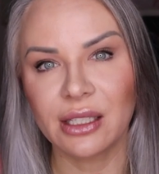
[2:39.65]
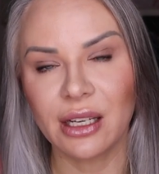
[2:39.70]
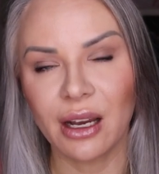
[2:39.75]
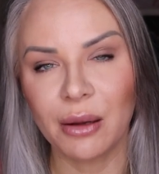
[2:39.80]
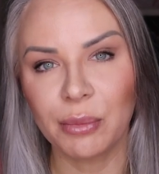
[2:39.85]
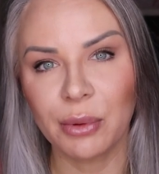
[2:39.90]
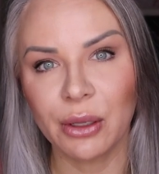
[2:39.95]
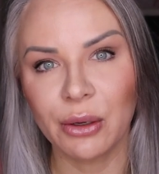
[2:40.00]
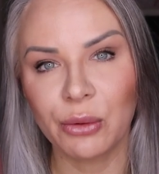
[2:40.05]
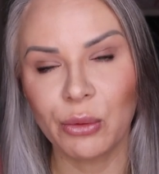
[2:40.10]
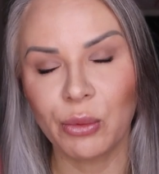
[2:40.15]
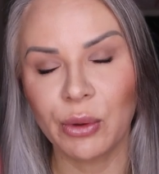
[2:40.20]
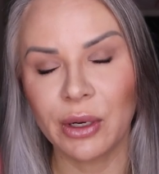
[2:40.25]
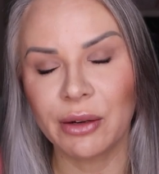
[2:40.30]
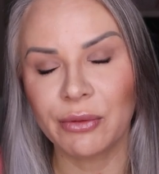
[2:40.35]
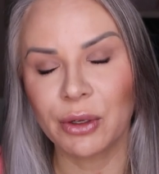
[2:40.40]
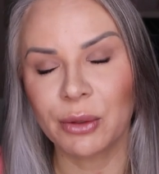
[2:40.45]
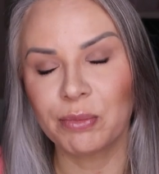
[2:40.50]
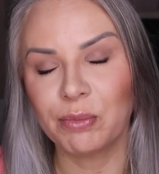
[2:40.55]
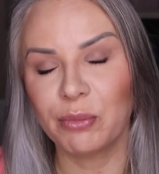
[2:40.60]
to upload
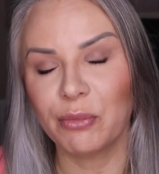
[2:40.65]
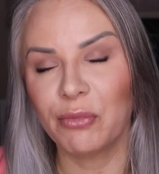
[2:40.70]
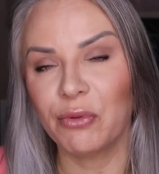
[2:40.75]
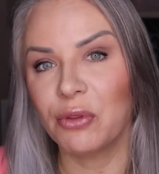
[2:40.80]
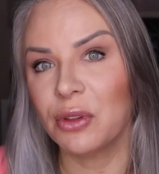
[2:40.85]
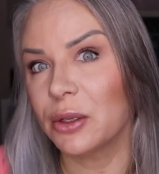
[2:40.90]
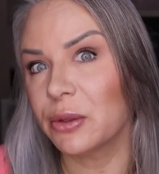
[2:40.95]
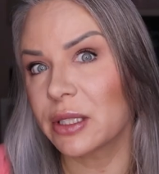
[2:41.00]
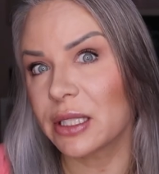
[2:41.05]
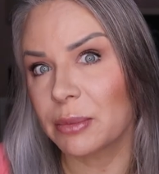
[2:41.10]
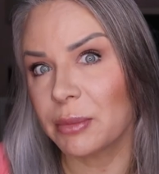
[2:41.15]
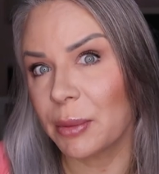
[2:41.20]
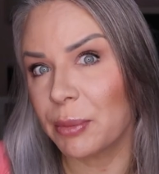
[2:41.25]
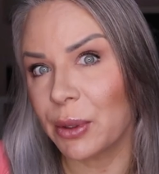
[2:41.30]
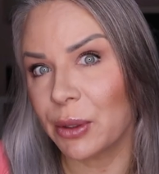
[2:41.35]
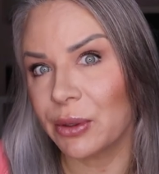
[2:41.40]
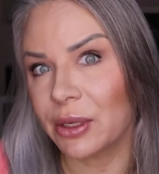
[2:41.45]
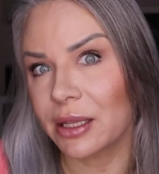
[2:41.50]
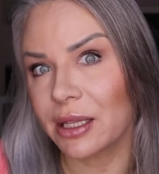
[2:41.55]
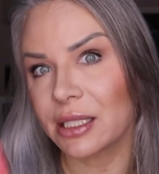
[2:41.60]
whatever floats my
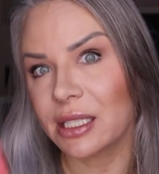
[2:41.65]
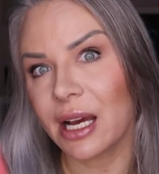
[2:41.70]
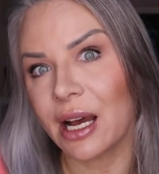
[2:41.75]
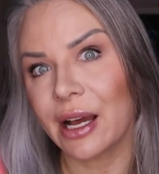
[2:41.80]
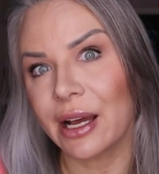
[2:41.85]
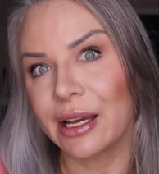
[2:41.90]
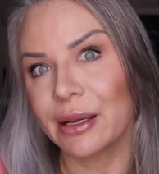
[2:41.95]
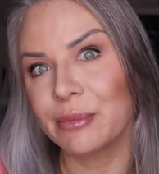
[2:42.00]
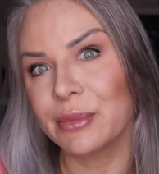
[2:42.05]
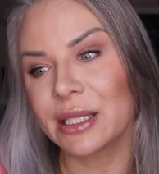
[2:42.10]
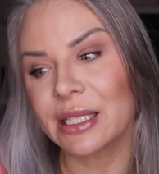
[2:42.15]
boat at the time.